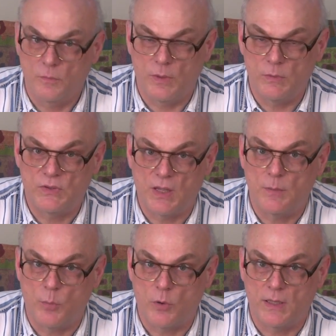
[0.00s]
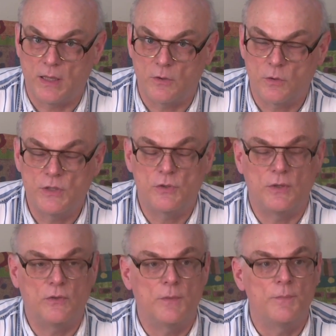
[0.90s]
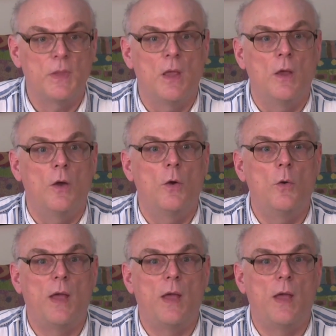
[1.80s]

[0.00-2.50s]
we would say born-again Christians, who